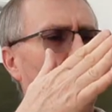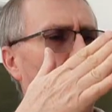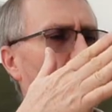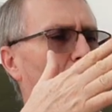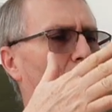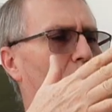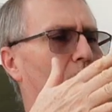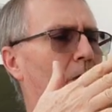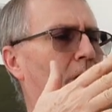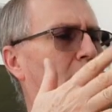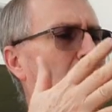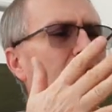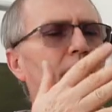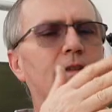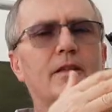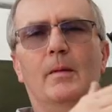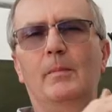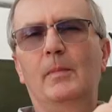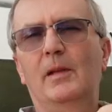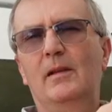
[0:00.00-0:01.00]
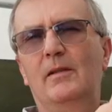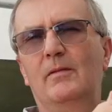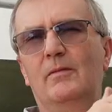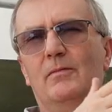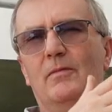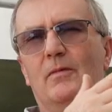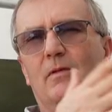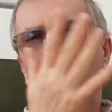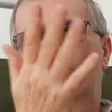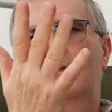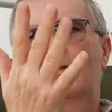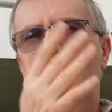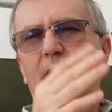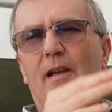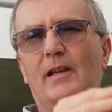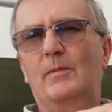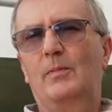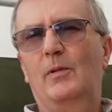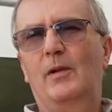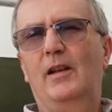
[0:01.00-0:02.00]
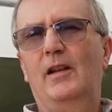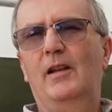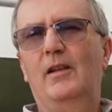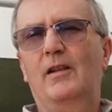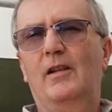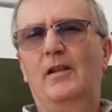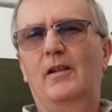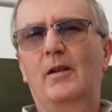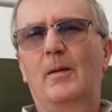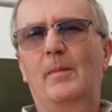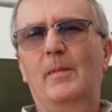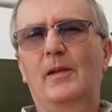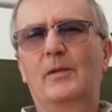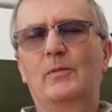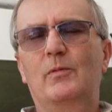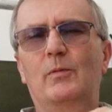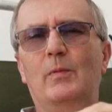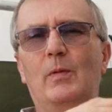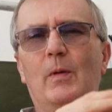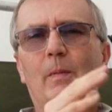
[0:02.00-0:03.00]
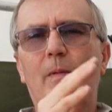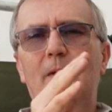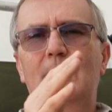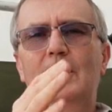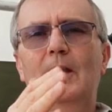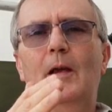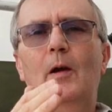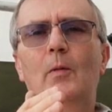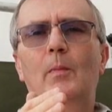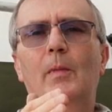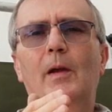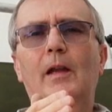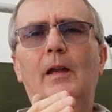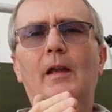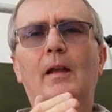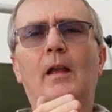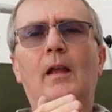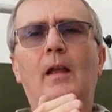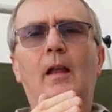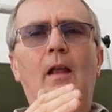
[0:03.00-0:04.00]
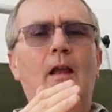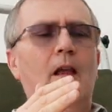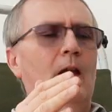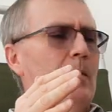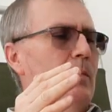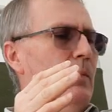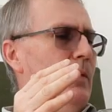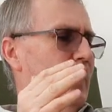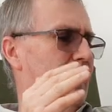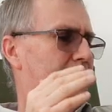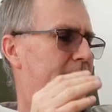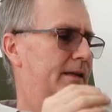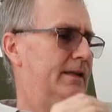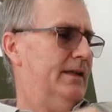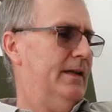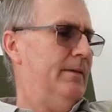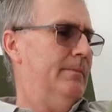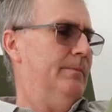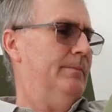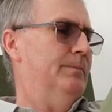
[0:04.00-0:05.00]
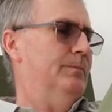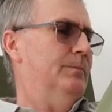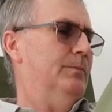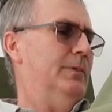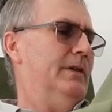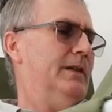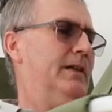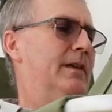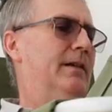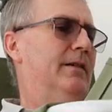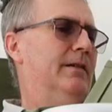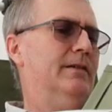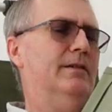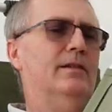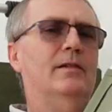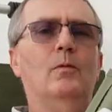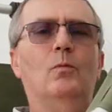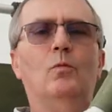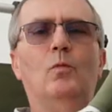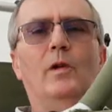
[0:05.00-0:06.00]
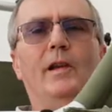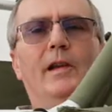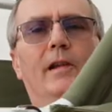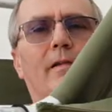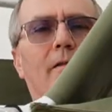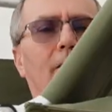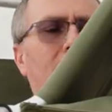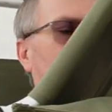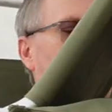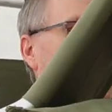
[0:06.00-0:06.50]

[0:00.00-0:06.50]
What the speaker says: or somebody who's expert in ergonomics will probably tell me, but because the wheel